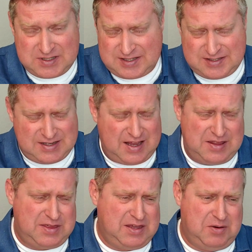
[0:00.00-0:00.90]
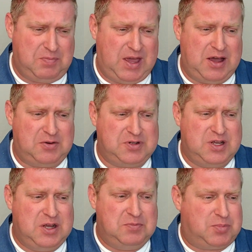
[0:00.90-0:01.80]
This is nothing about
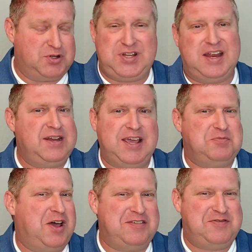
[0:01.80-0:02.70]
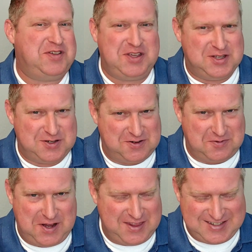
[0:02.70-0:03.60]
pretending I'm not feeling a certain way.